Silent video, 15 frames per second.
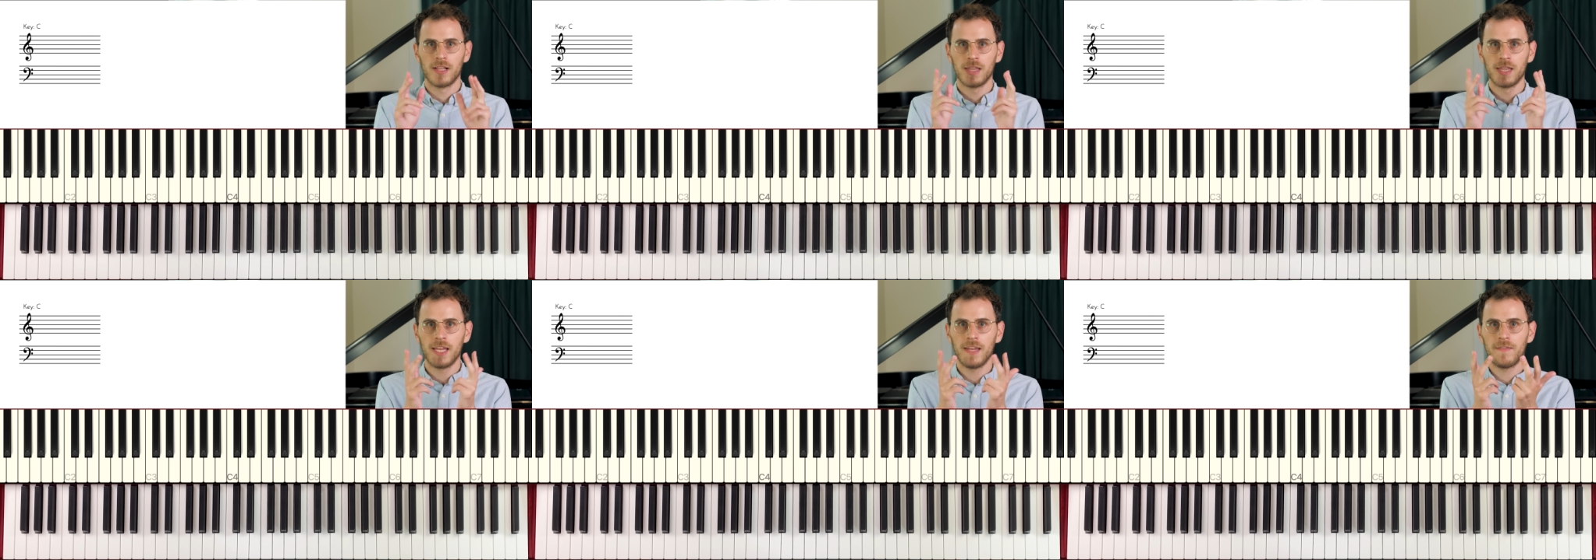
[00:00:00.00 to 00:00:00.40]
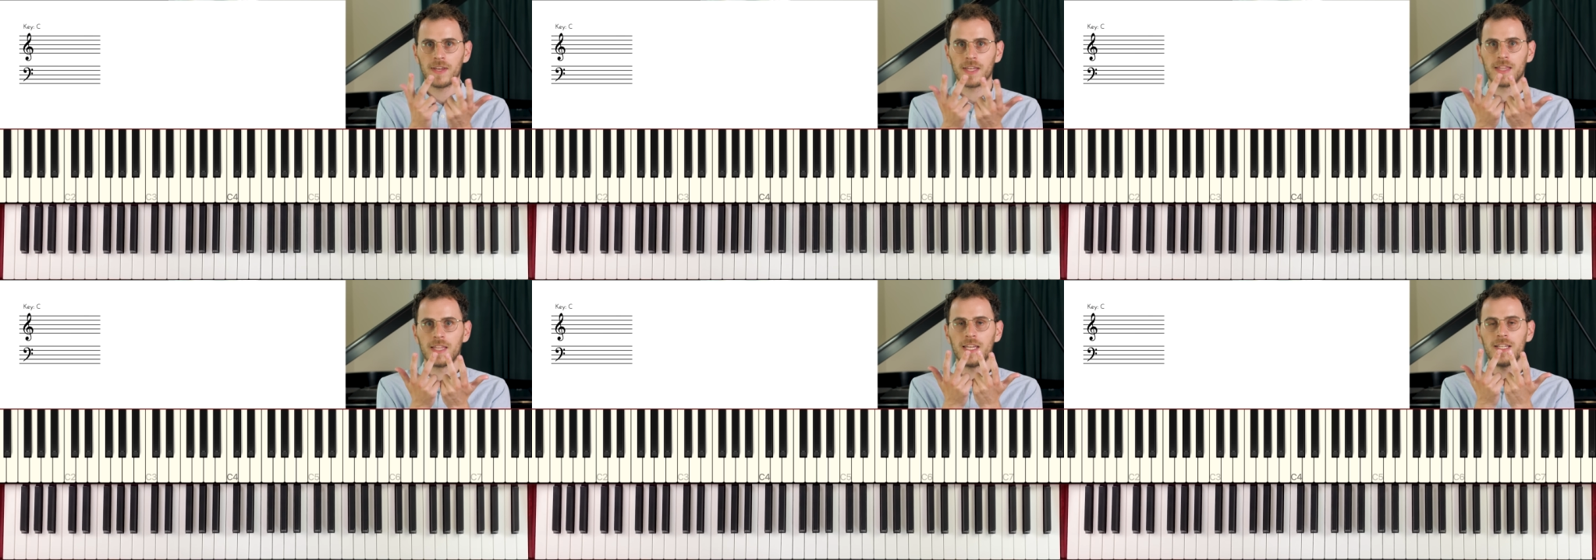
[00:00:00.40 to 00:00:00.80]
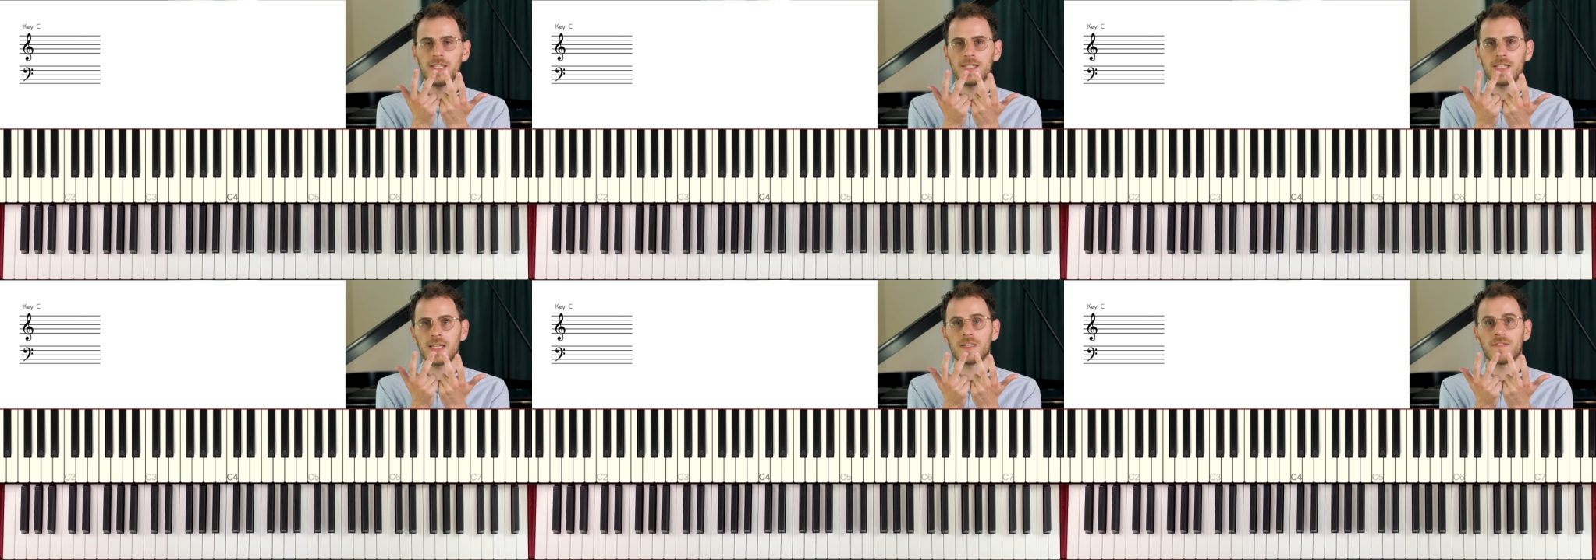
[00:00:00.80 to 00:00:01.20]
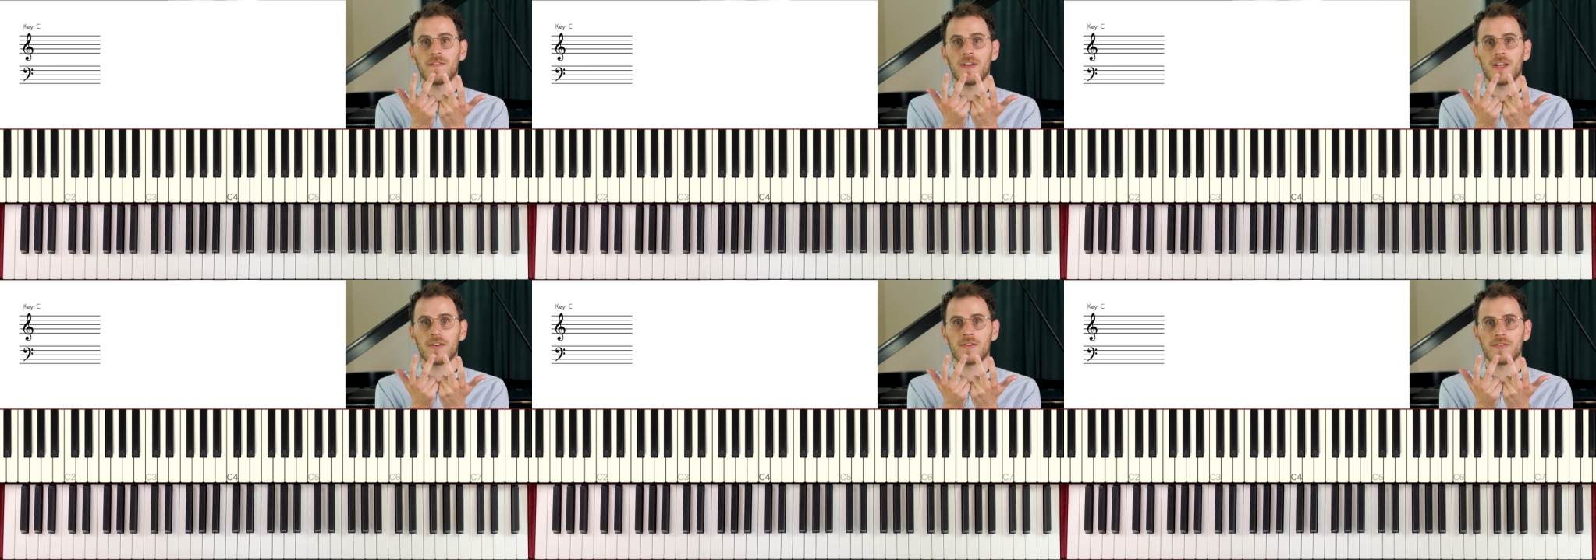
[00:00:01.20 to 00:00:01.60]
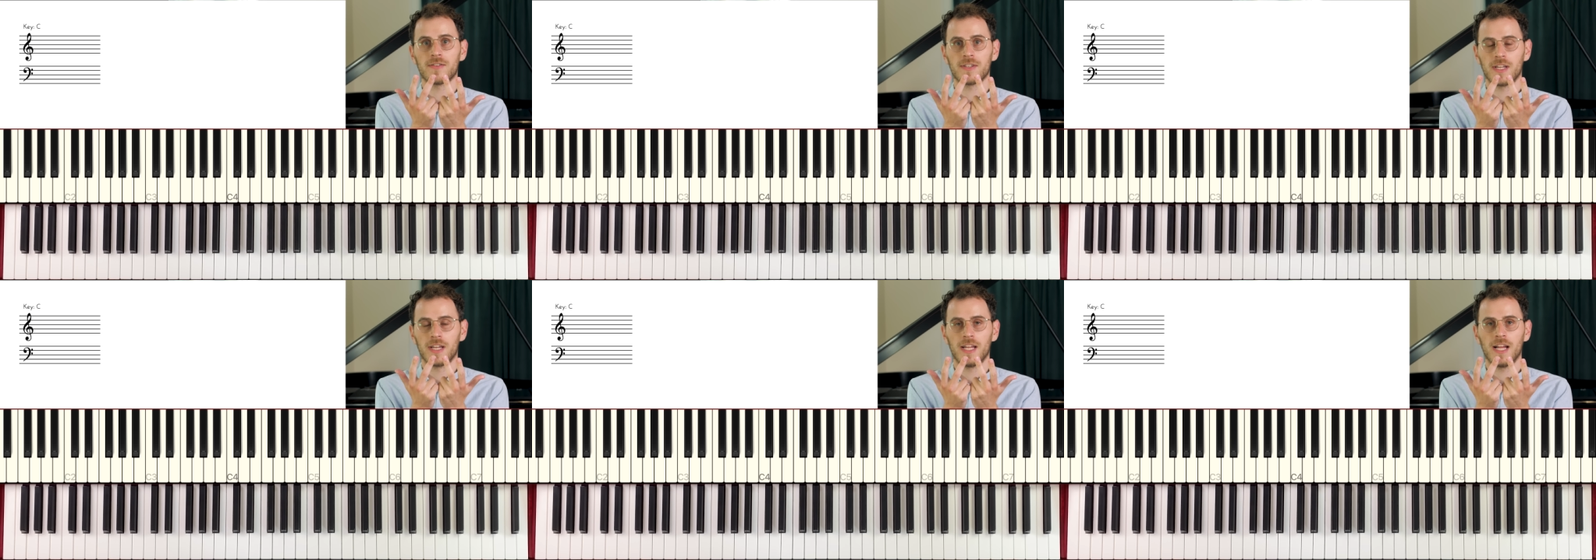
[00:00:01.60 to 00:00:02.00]
leaving these six
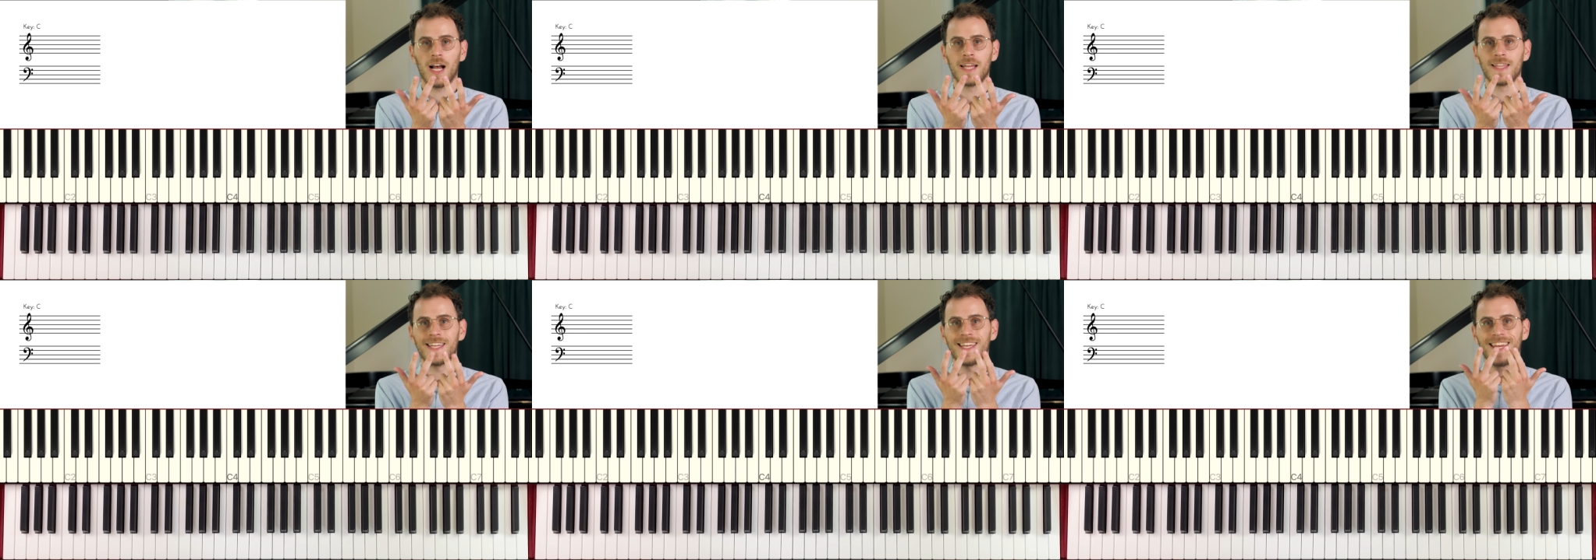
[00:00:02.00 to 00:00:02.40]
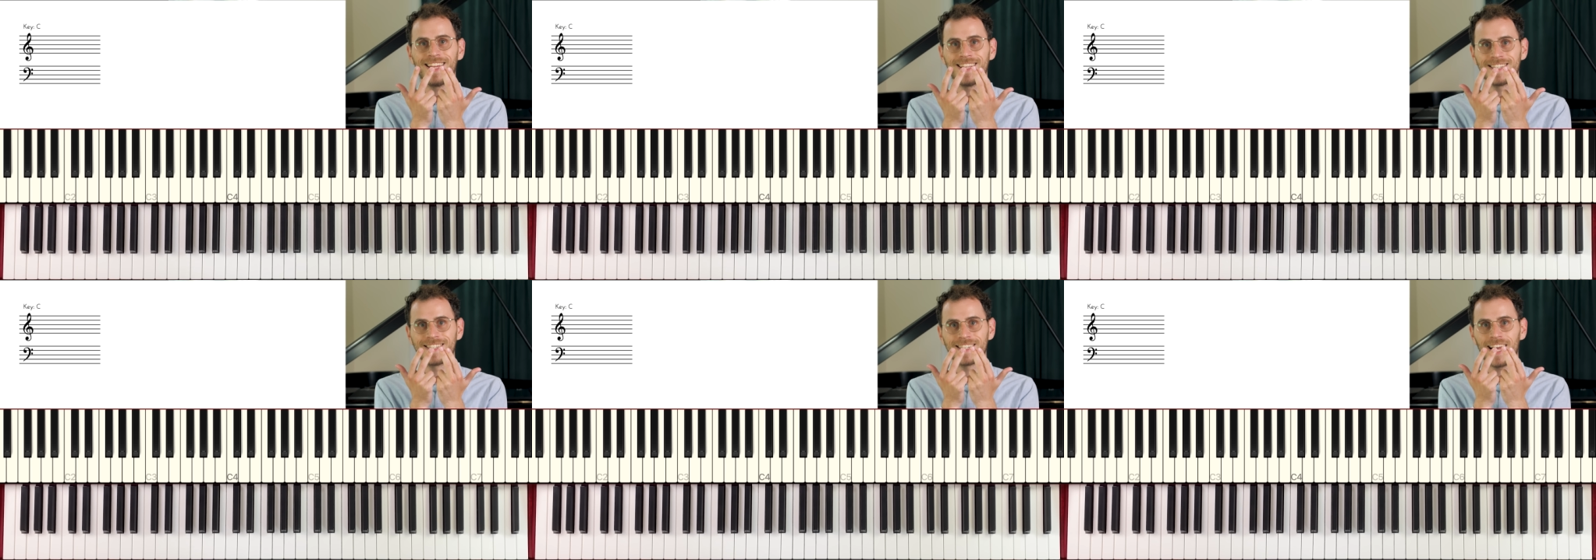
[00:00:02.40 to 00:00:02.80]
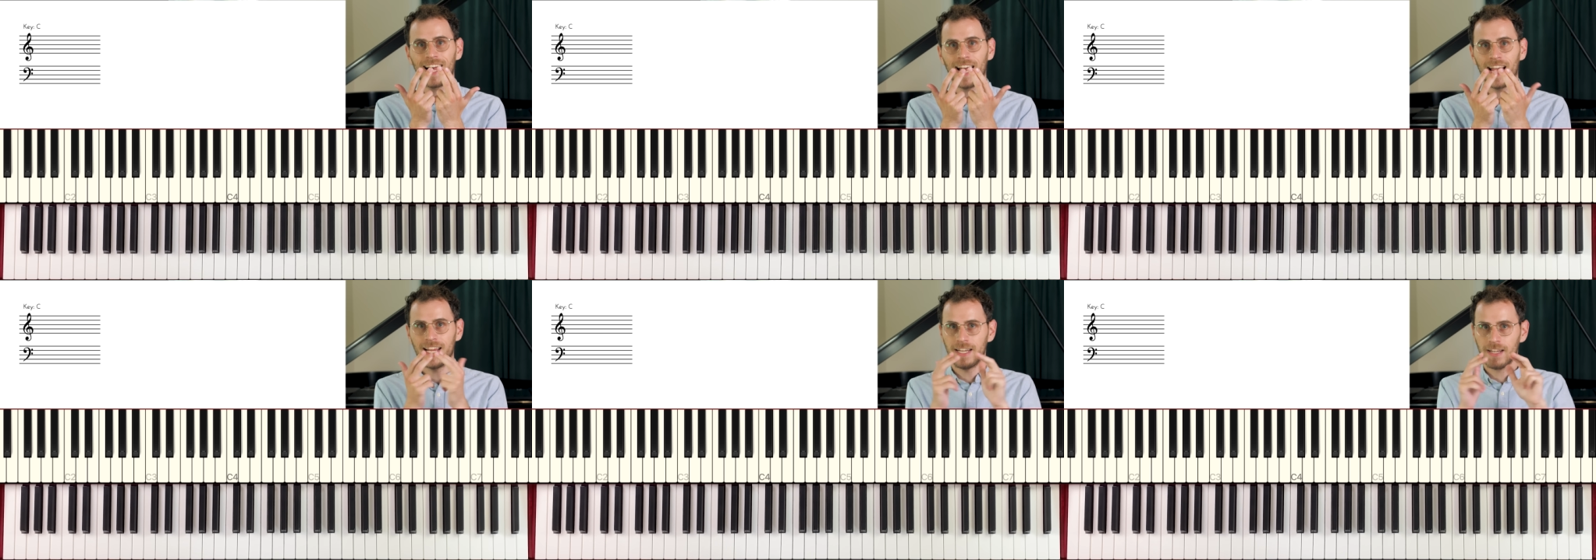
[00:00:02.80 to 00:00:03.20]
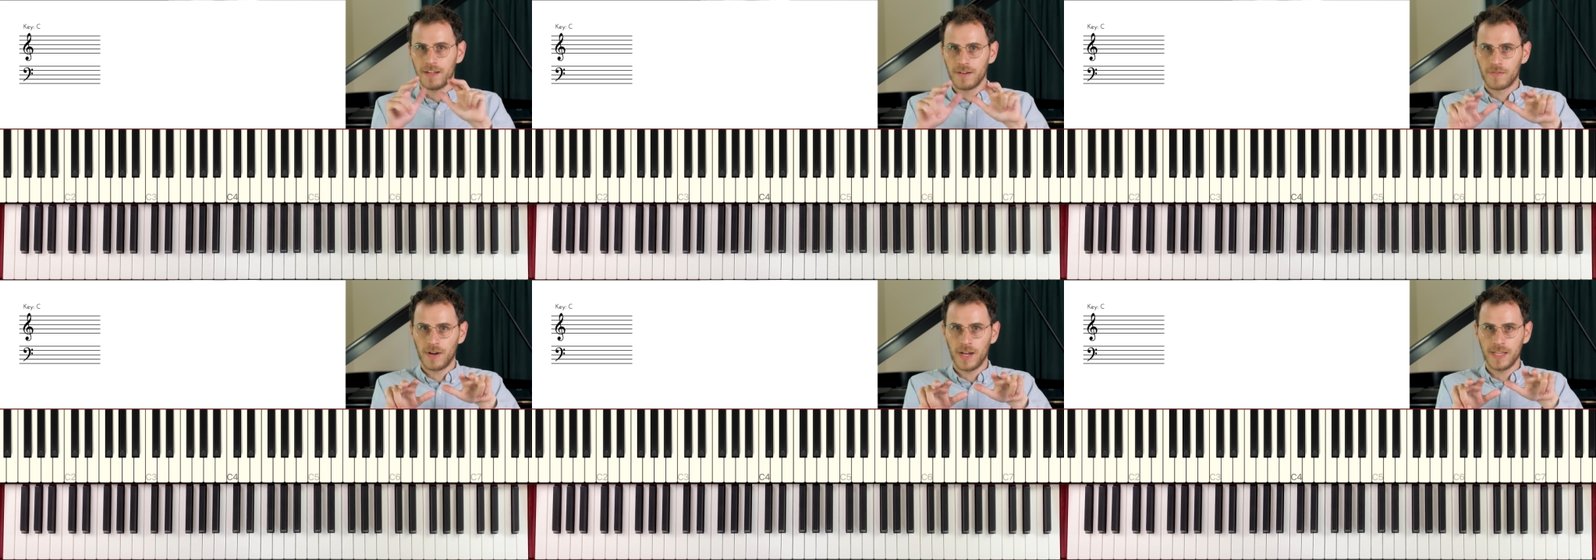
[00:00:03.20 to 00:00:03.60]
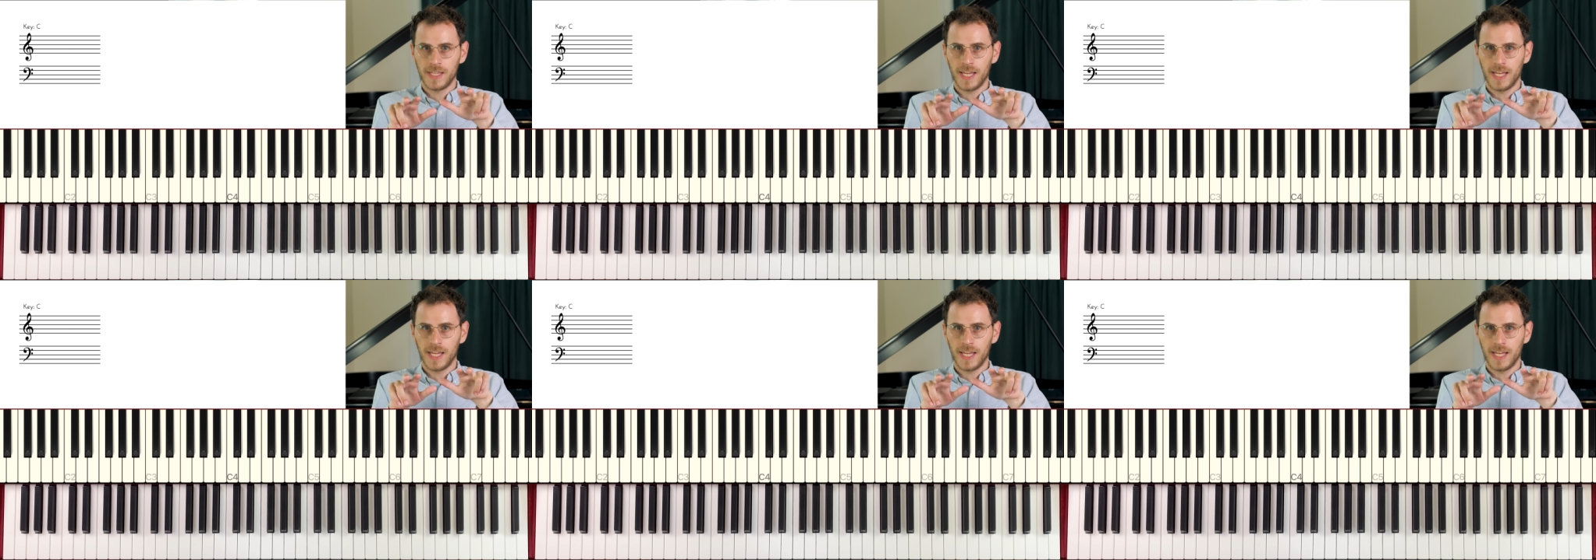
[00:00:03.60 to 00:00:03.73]
fingers on the inside, right?